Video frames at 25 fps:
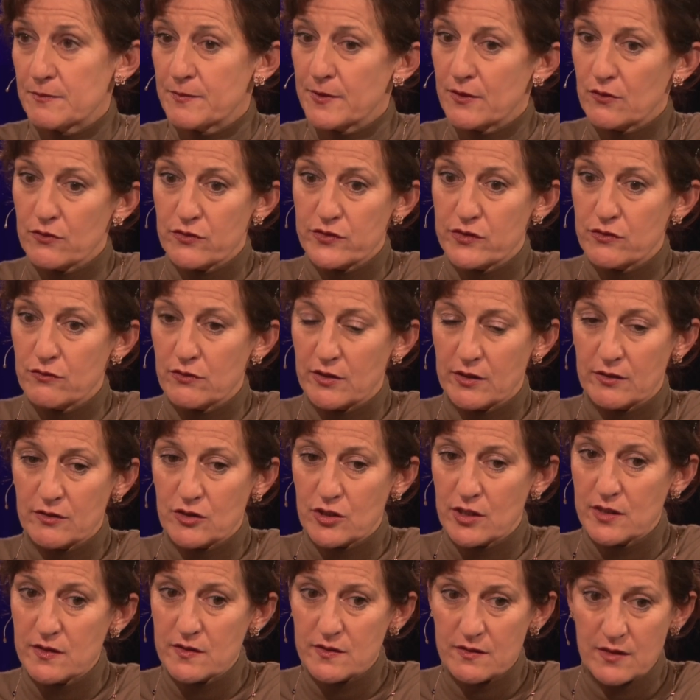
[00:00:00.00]
because you can
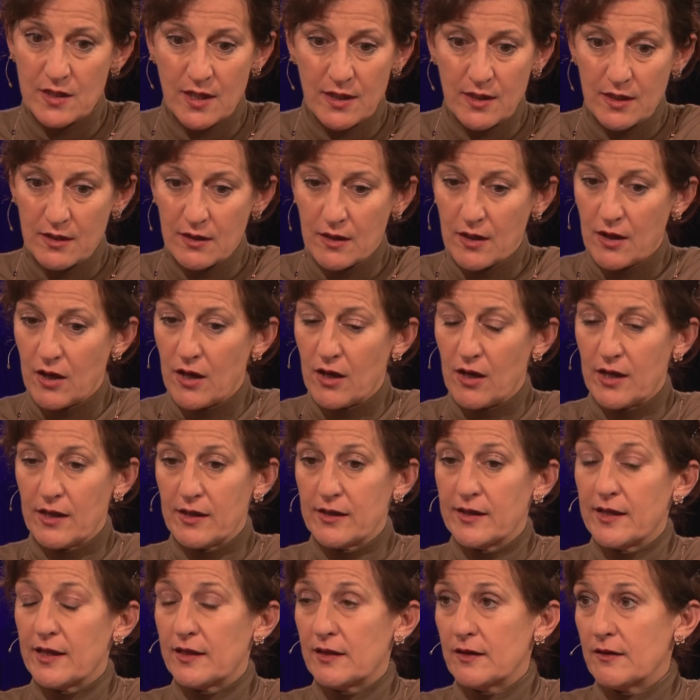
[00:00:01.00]
just,
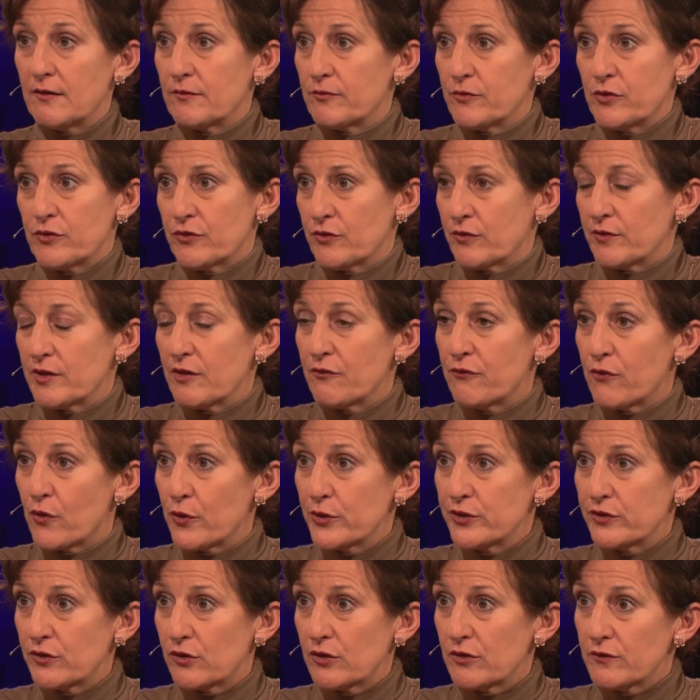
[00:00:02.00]

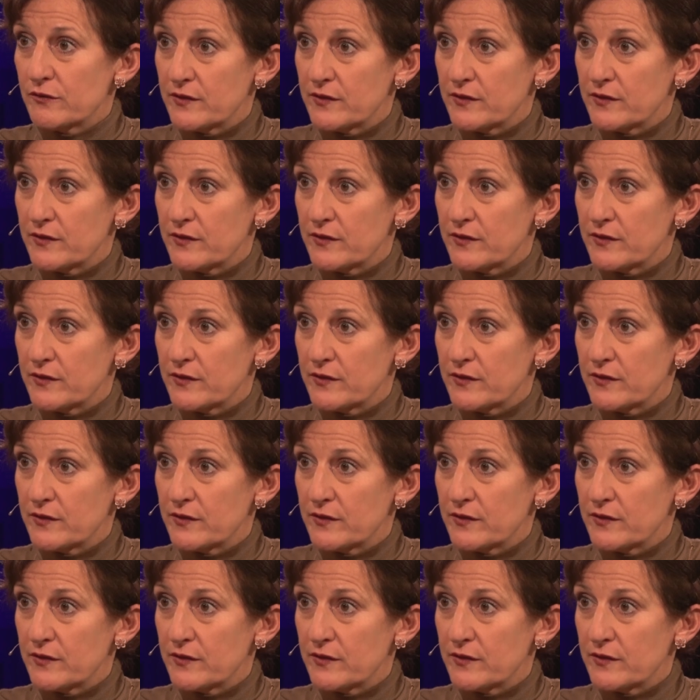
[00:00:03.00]
avoid all